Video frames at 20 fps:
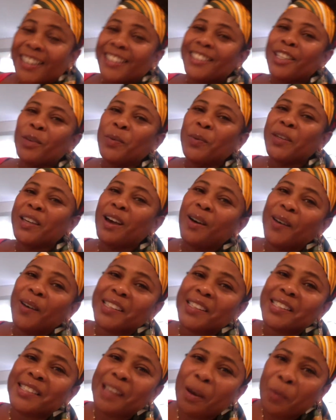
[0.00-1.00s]
Did we go on
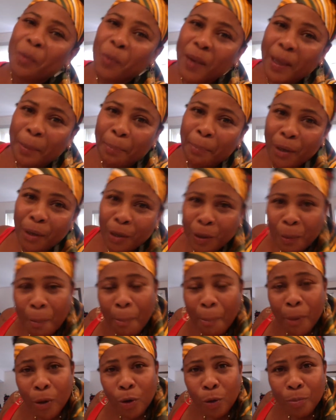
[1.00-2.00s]
the subway? Boop,
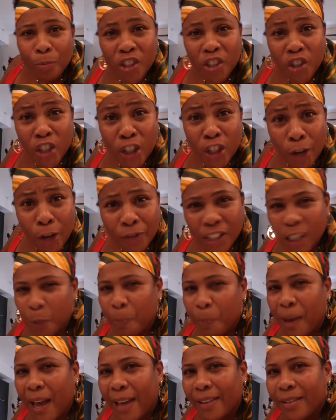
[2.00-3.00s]
boop. Did you get off the
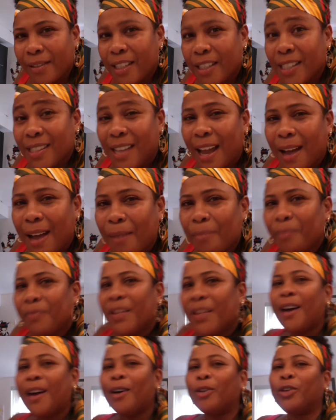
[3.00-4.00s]
spot, the stop?
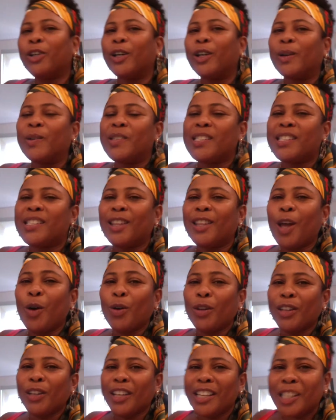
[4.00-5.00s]
I don't know. Is this a
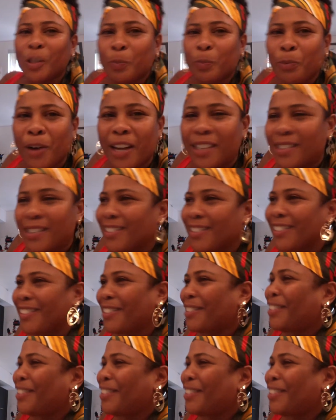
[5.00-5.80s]
local or express?